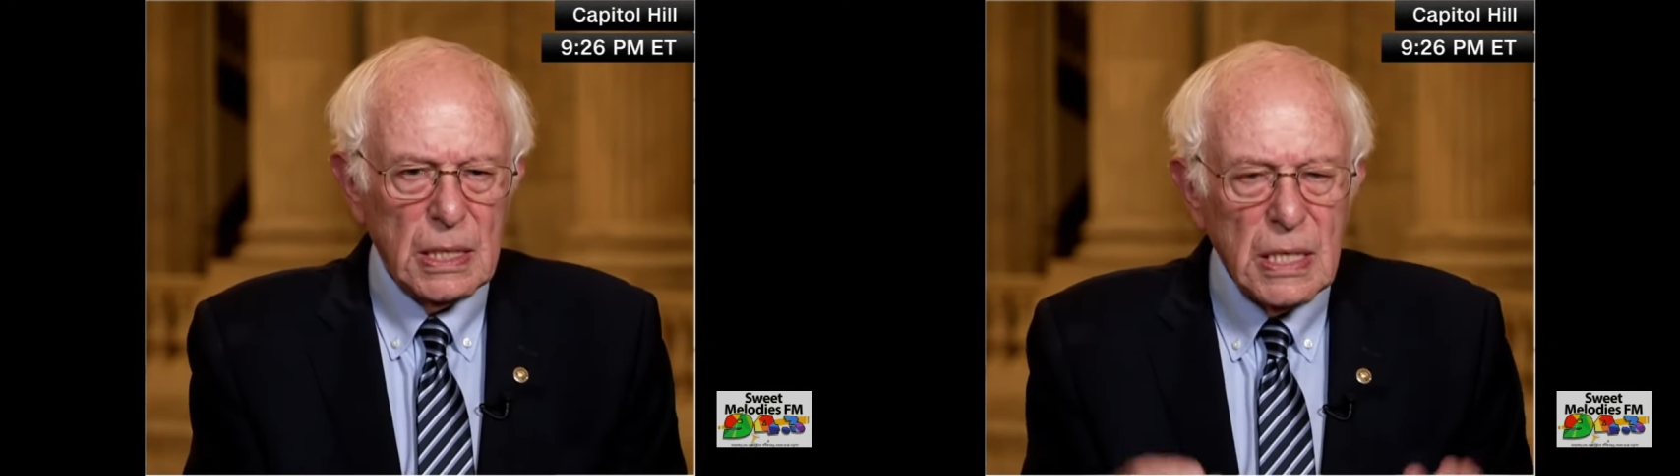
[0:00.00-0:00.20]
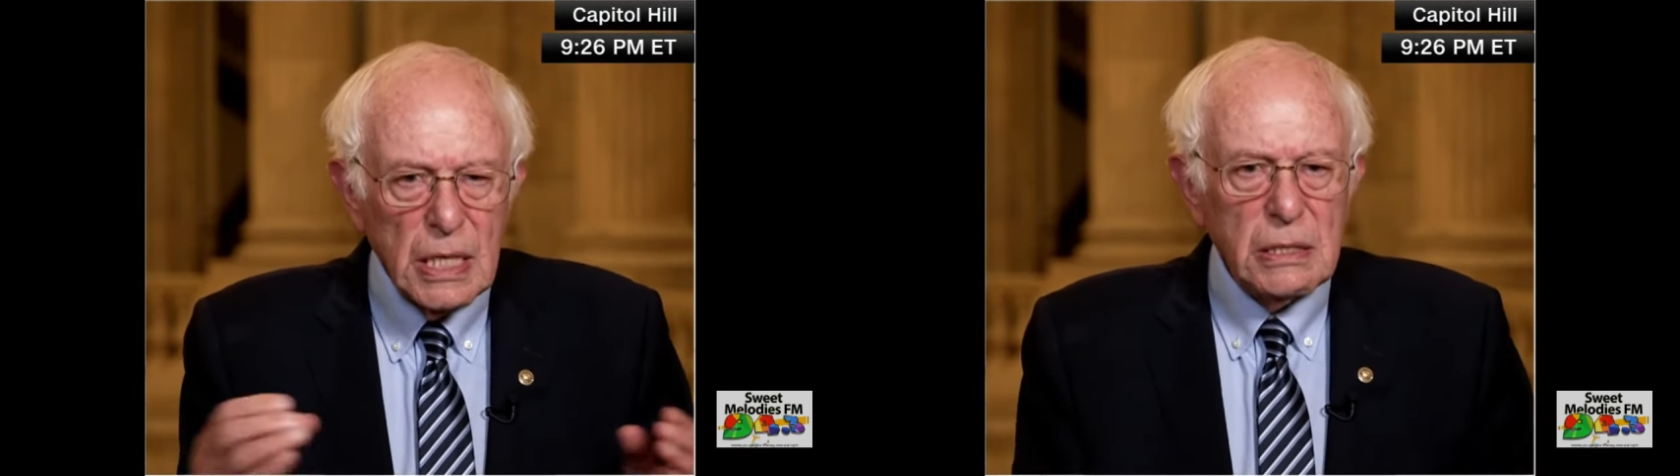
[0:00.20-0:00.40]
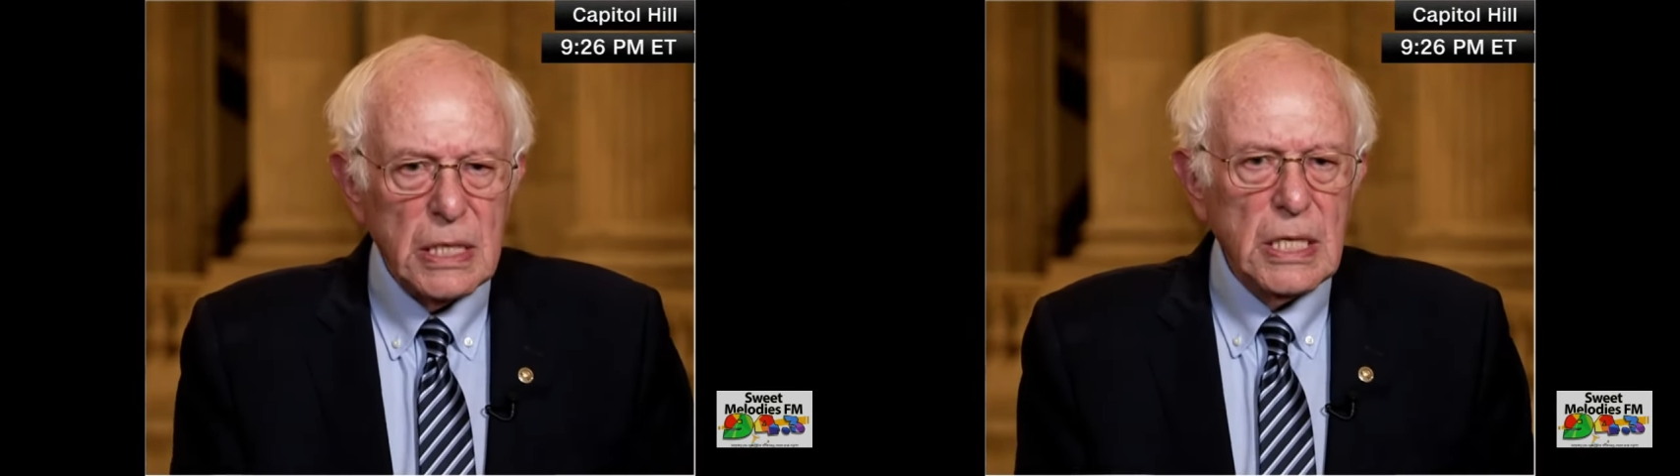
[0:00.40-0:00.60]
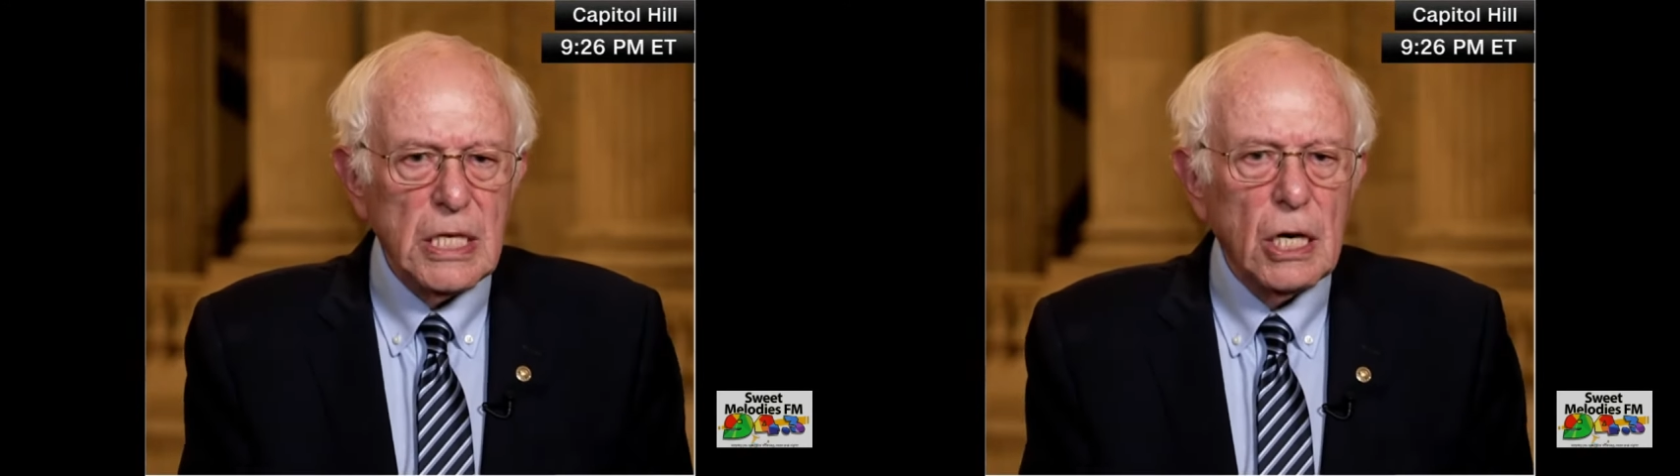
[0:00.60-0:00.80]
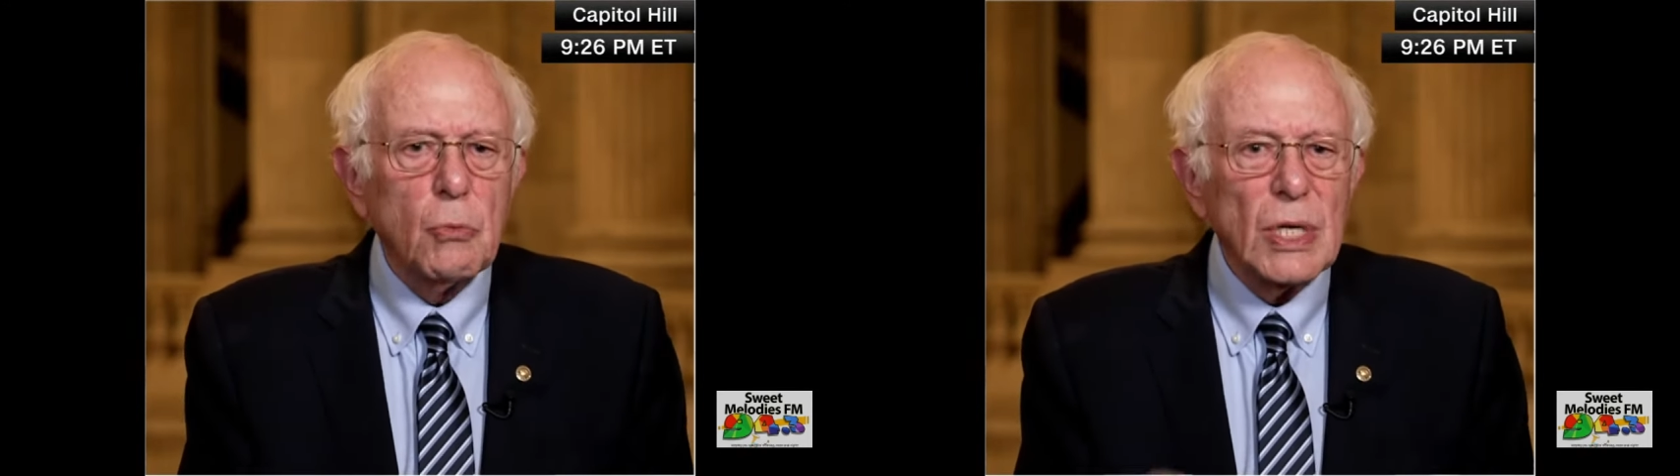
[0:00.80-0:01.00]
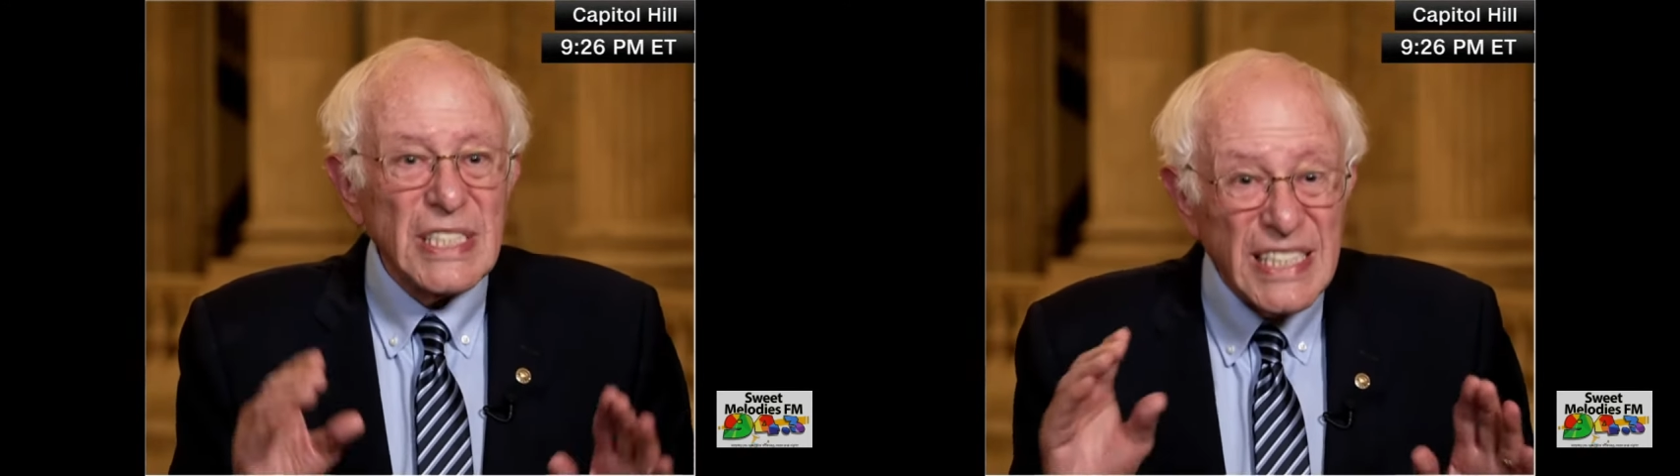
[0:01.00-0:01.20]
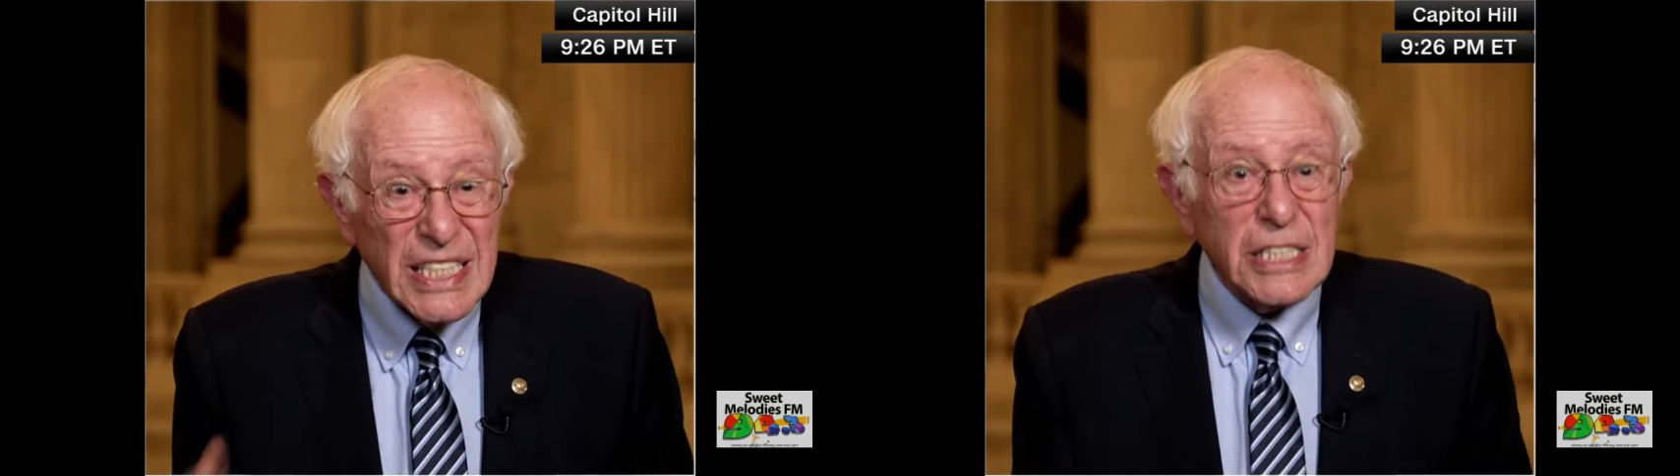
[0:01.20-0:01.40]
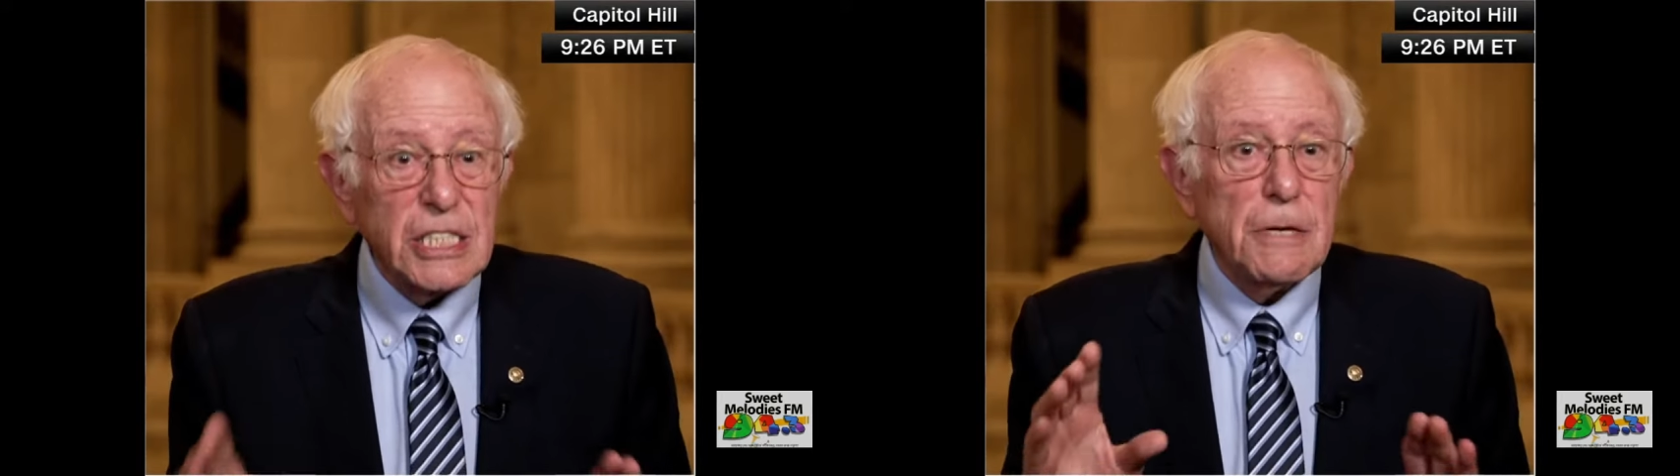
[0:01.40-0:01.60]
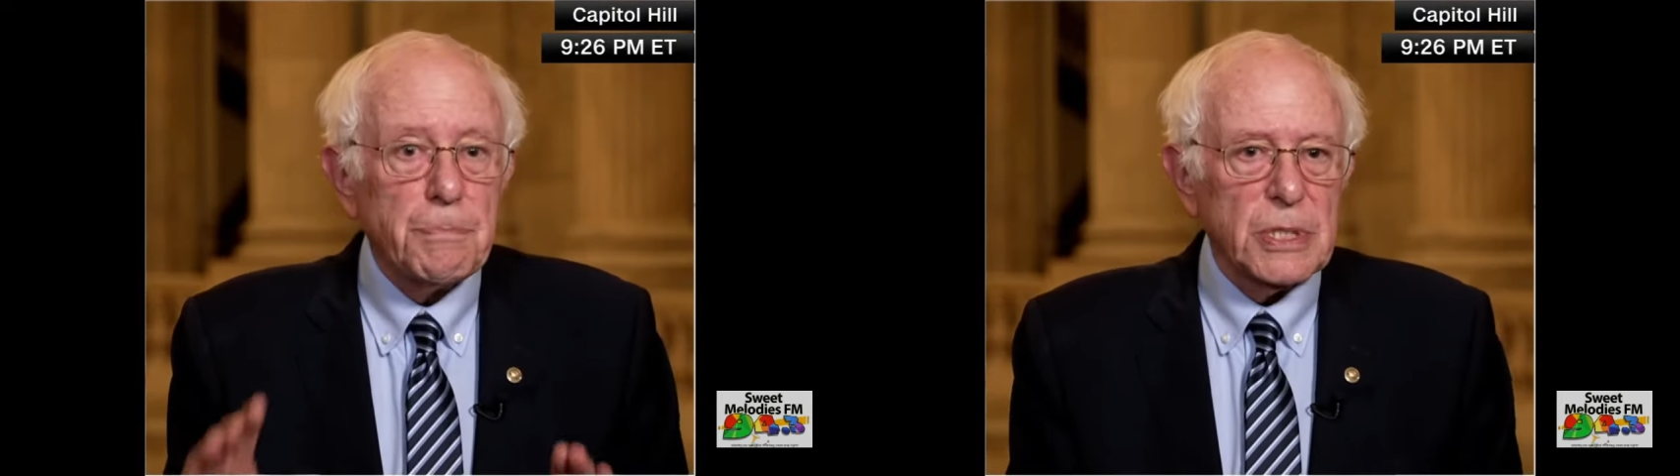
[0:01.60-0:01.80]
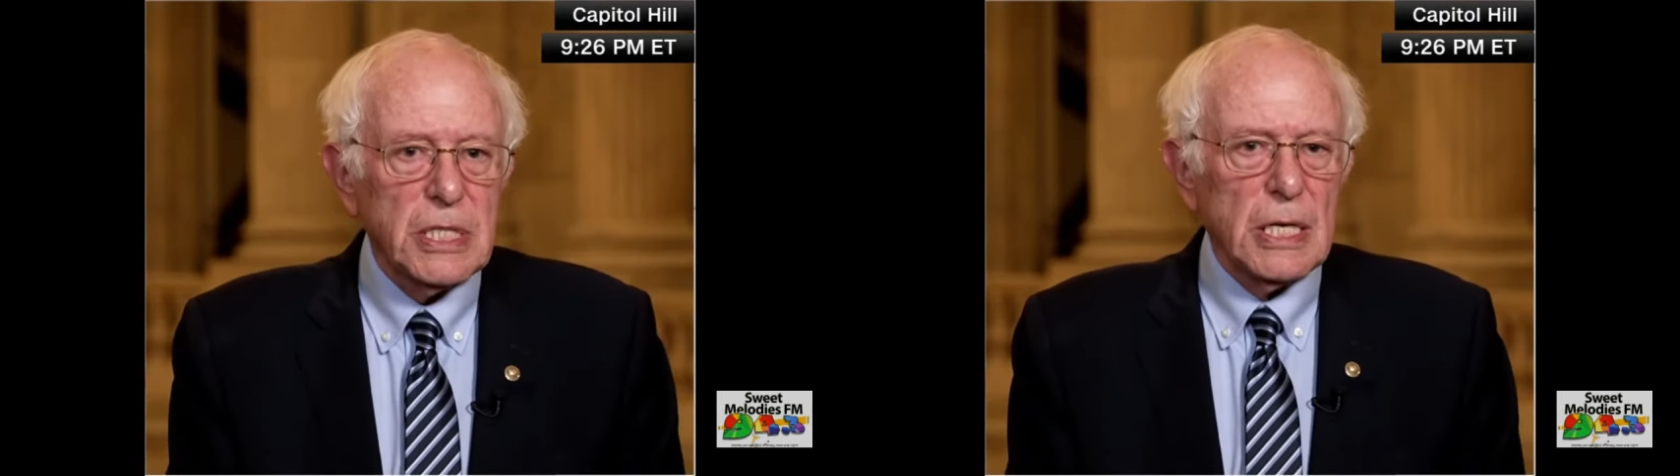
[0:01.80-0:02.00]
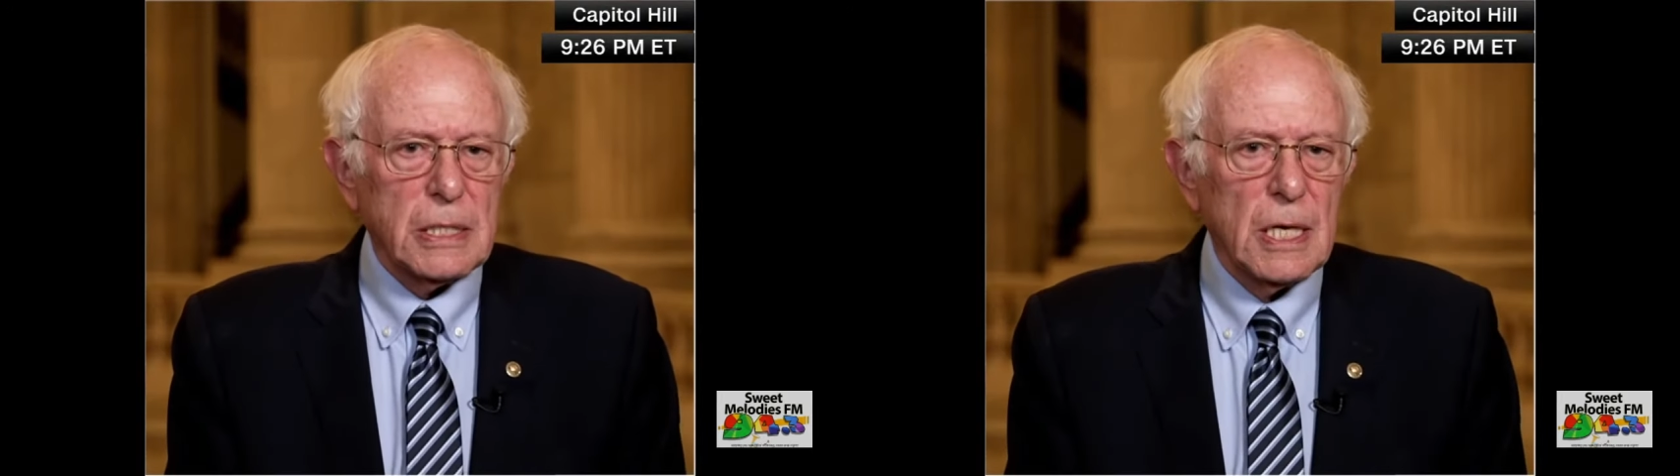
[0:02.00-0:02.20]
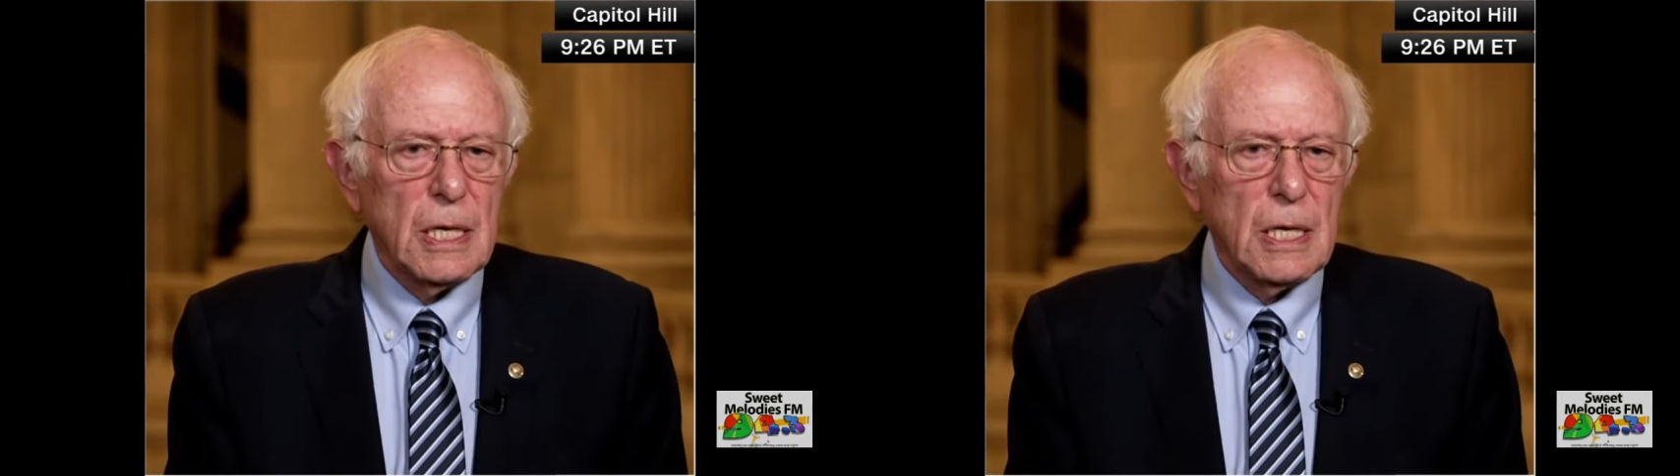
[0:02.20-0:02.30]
need to hear when 60%